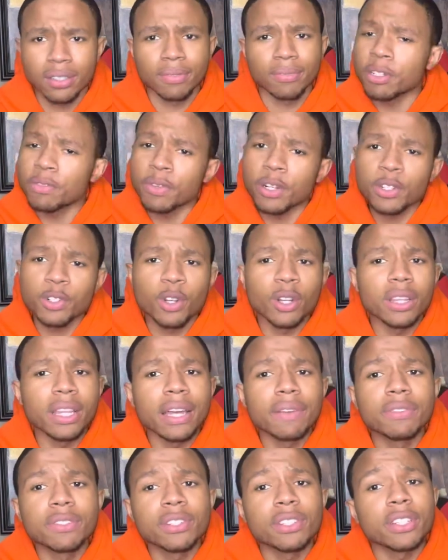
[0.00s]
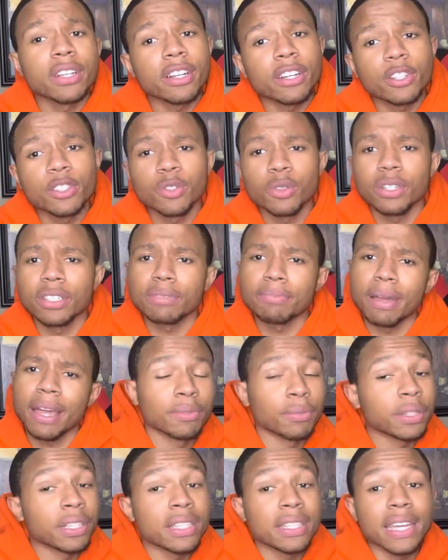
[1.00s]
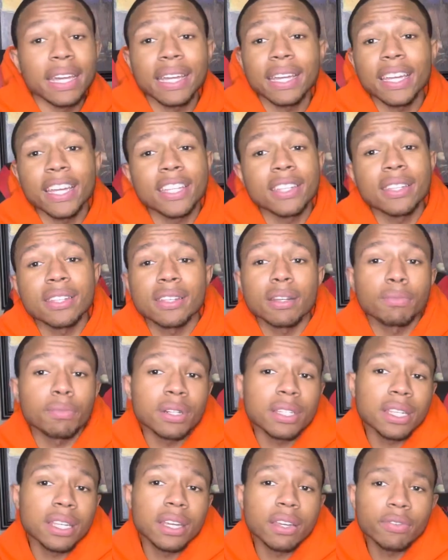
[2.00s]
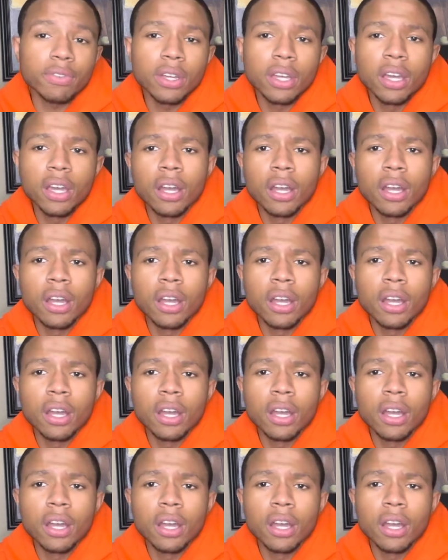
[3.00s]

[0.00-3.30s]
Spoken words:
Retro 11 Cherry Joints, man. Release date is December 10th.